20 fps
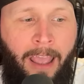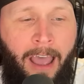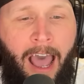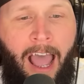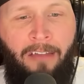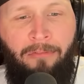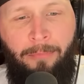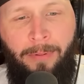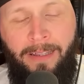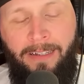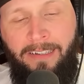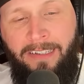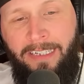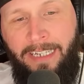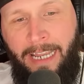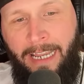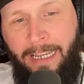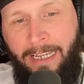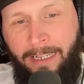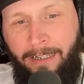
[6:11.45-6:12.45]
I've been
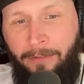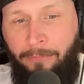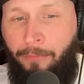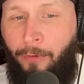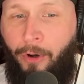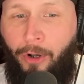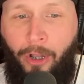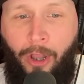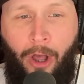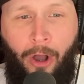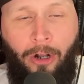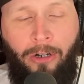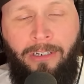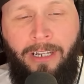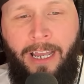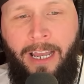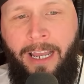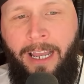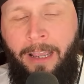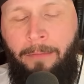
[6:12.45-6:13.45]
saying for a long
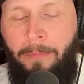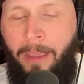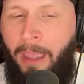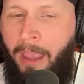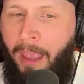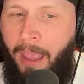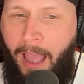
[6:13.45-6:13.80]
time,